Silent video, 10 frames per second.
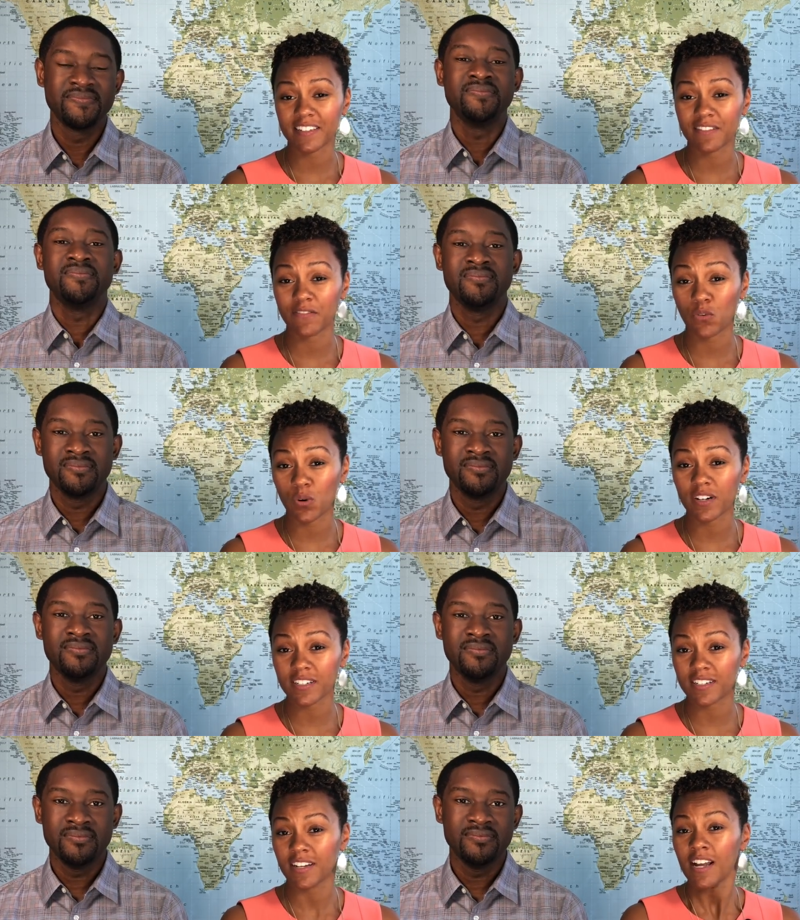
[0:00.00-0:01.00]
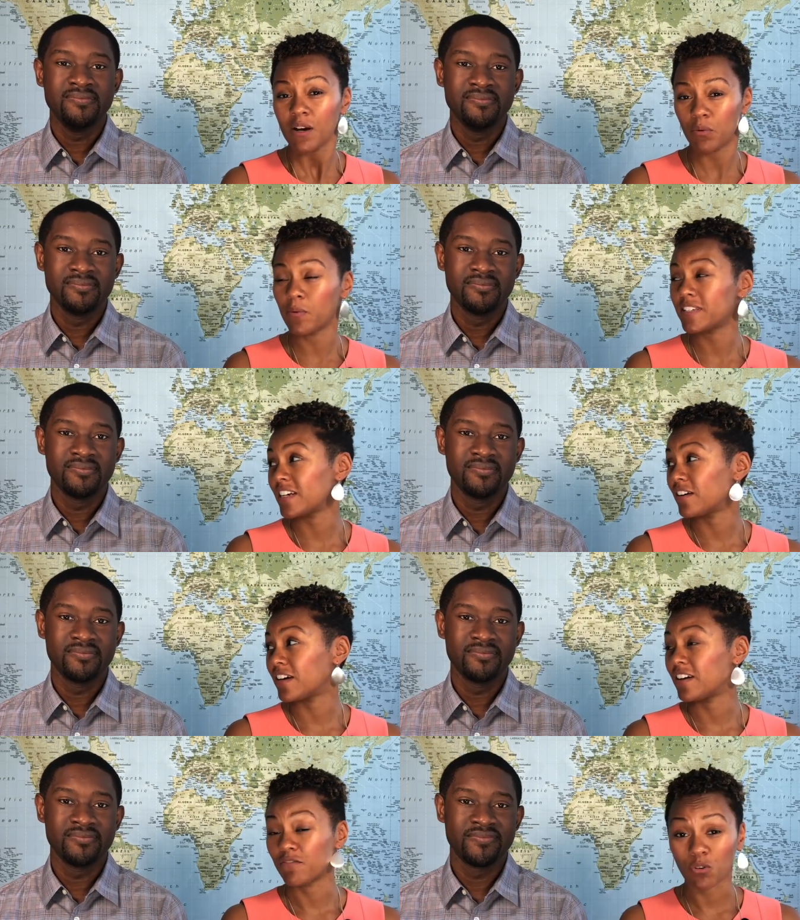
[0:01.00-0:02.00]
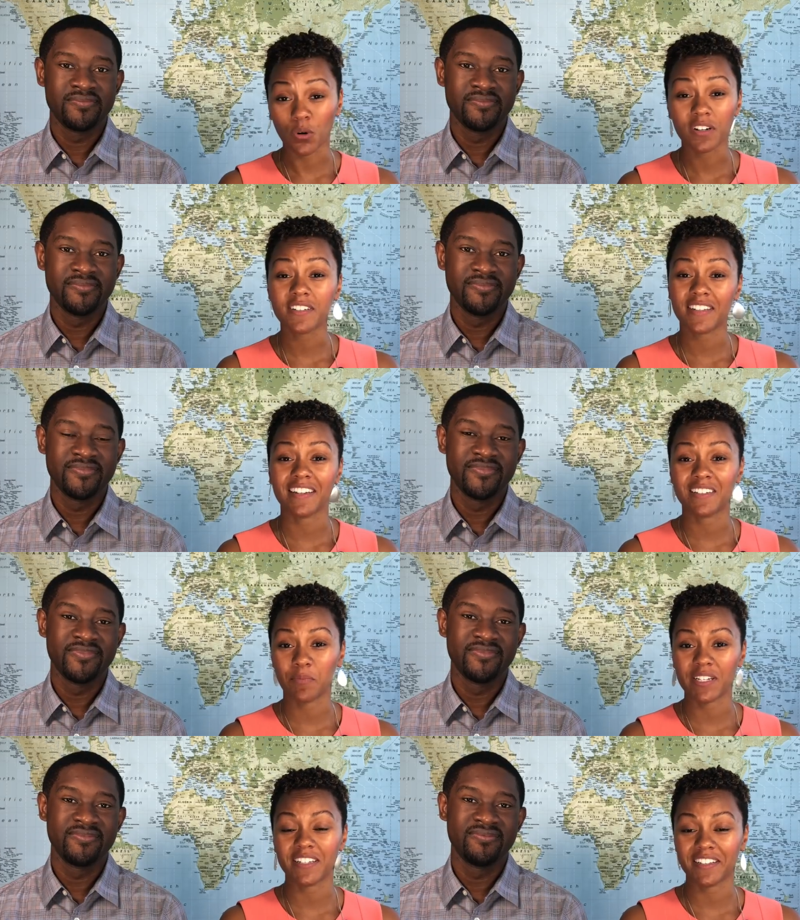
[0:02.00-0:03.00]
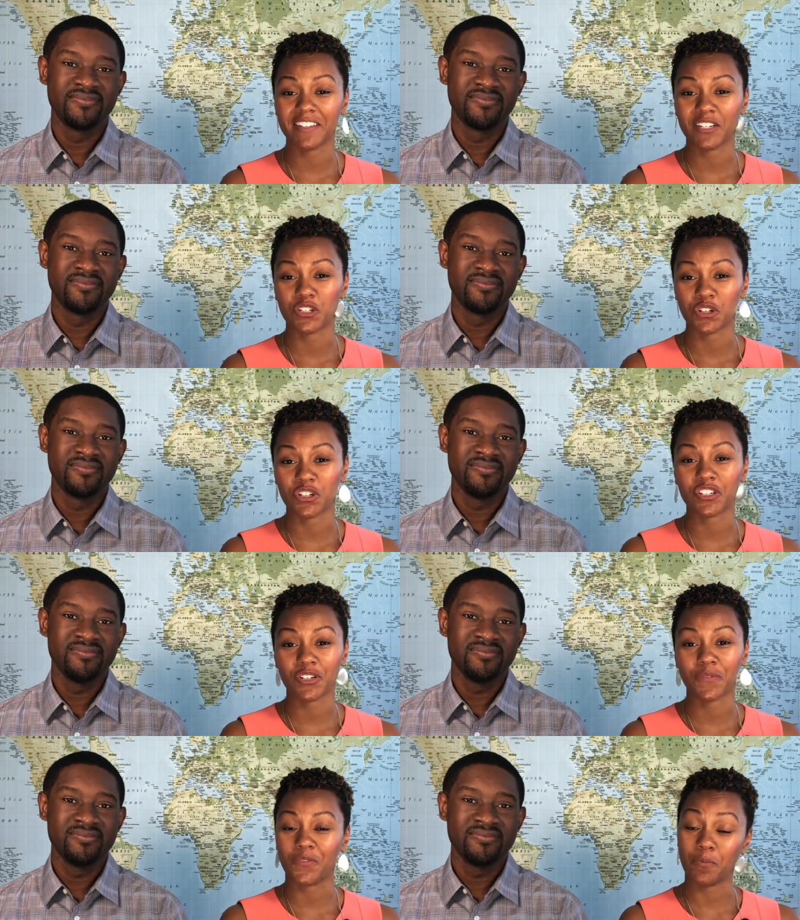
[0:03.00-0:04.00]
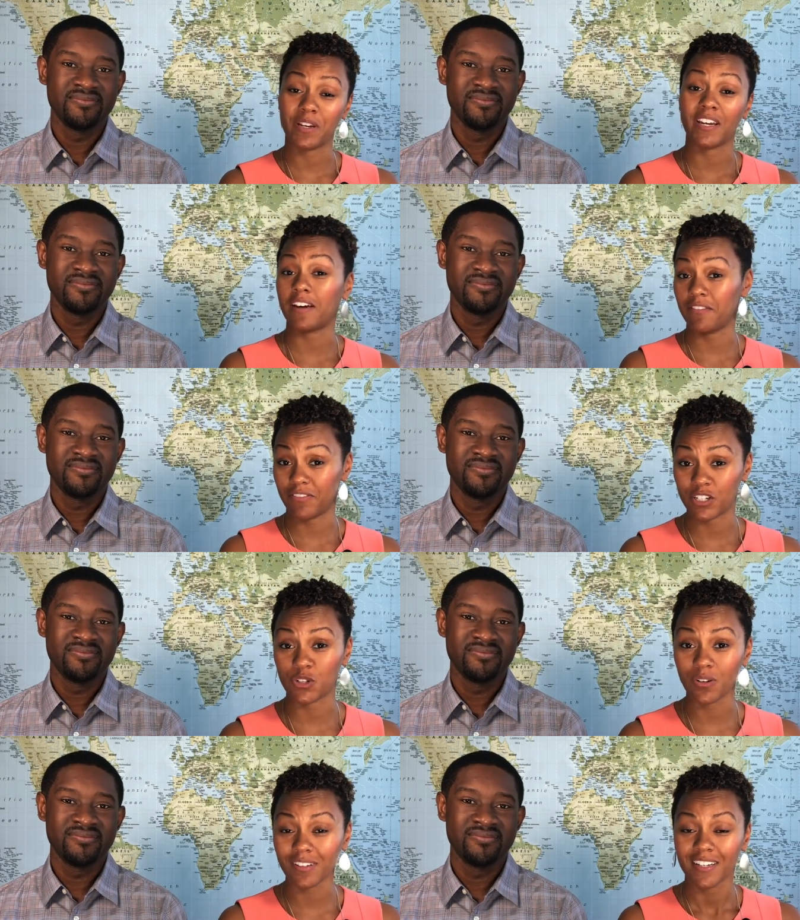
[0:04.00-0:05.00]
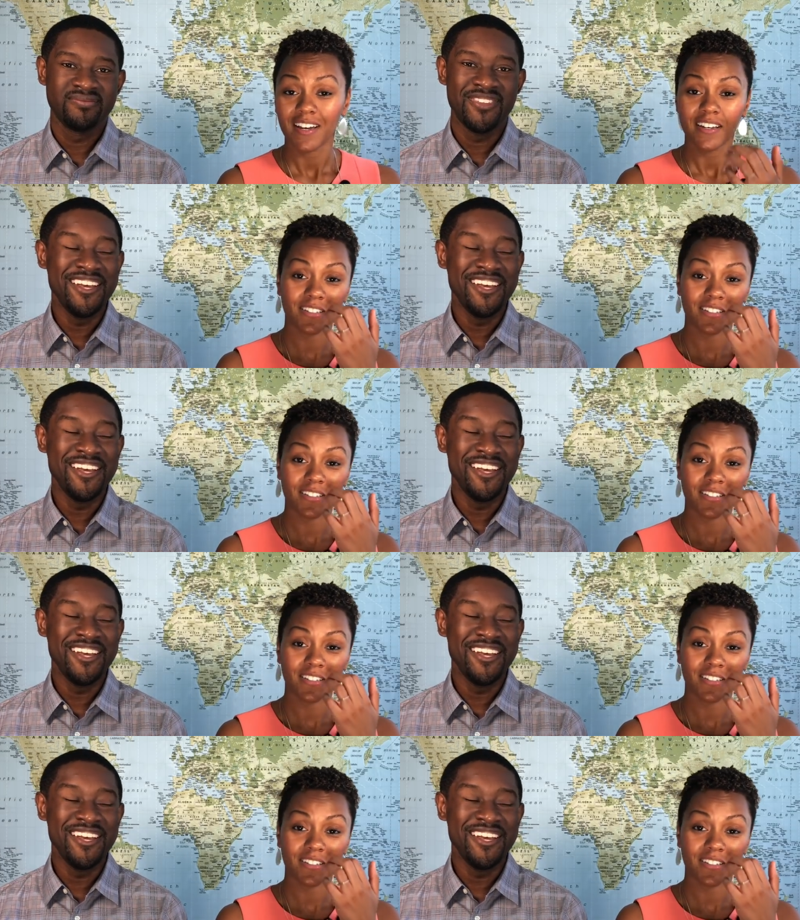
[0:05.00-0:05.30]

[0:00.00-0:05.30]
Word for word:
Speaker 1: is enforced. Mm-hmm. When we say enforced, that's basically the insurance term for being official.